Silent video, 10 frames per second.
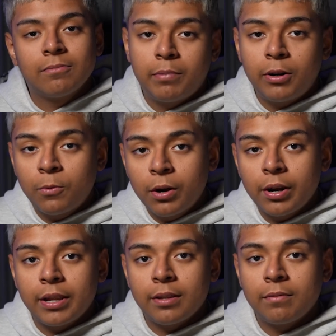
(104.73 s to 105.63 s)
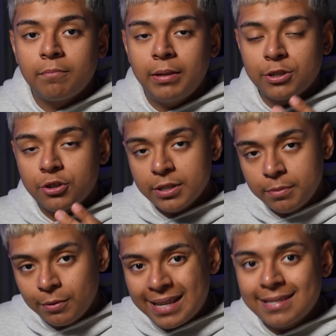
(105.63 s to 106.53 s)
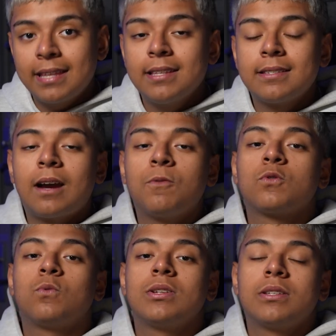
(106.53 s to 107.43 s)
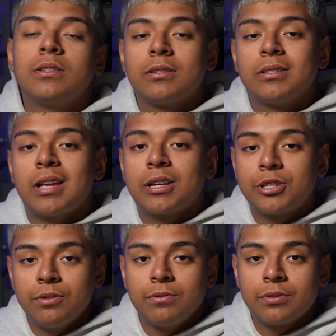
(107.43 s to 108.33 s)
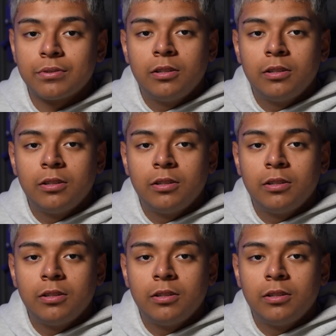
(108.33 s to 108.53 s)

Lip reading: But don't worry, because trust me when I say this, I was once in those exact shoes.